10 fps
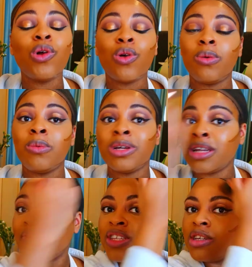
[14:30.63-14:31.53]
go and watch
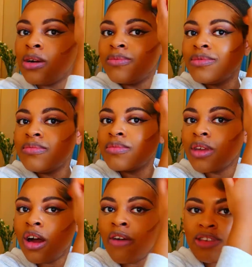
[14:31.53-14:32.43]
that video
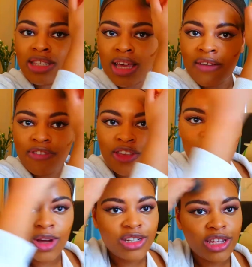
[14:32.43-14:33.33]
obviously after you've
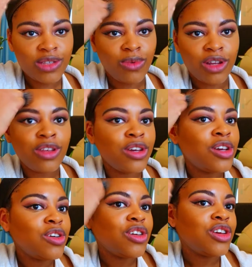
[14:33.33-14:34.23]
watched this one
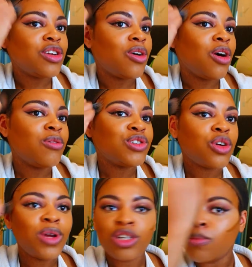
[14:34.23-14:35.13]
you know go and
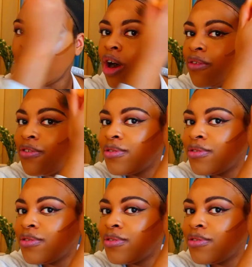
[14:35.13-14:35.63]
show it some love